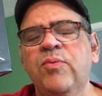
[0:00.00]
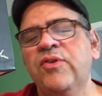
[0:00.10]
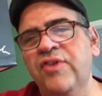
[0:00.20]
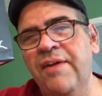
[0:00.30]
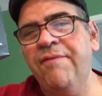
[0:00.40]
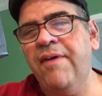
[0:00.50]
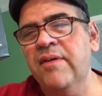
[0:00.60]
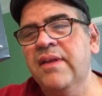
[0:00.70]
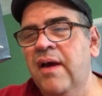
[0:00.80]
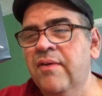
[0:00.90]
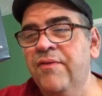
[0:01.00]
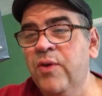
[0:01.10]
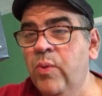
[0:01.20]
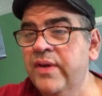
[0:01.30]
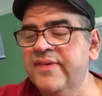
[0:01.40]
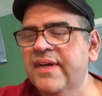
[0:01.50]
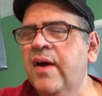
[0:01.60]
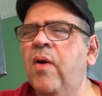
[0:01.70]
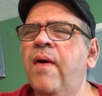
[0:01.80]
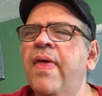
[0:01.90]
which I found out a few weeks
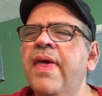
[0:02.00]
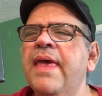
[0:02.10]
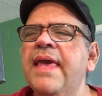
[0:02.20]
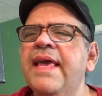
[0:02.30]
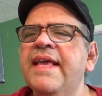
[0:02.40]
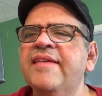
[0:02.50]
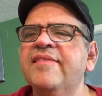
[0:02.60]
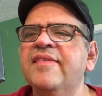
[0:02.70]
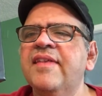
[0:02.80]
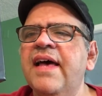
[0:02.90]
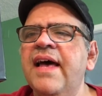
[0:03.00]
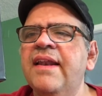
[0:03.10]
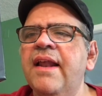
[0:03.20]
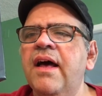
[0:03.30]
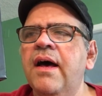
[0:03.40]
ago, is that